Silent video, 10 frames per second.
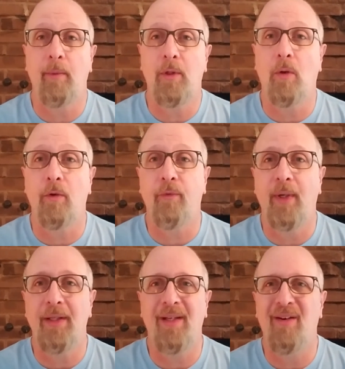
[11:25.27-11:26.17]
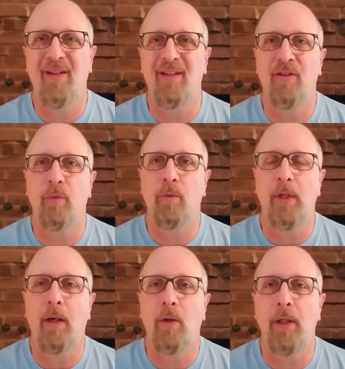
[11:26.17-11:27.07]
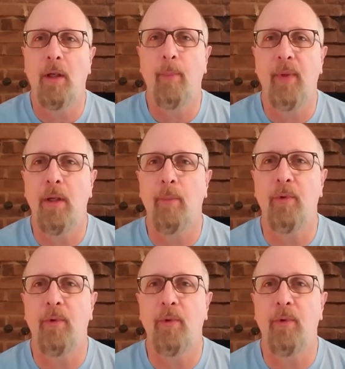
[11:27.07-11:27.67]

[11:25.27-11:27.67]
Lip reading: told us right there that this was not on the up and up.